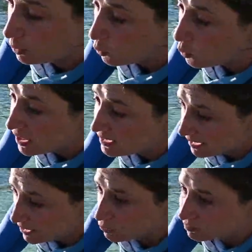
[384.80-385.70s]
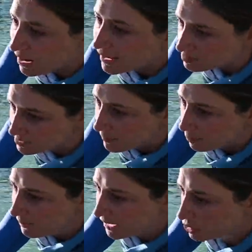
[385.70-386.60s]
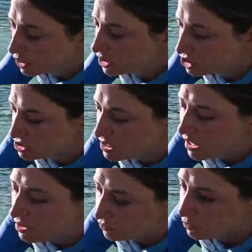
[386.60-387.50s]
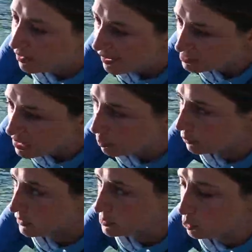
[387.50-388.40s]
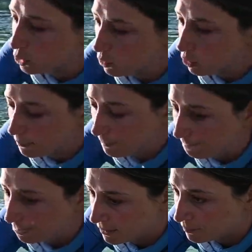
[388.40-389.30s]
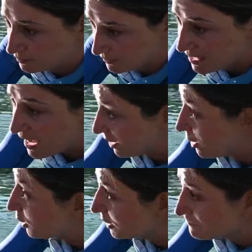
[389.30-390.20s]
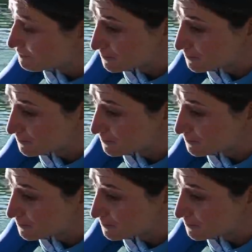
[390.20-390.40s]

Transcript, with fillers: put one hand right on top of mine. You're gonna just hover right on top of his blowhole. Yeah, come on.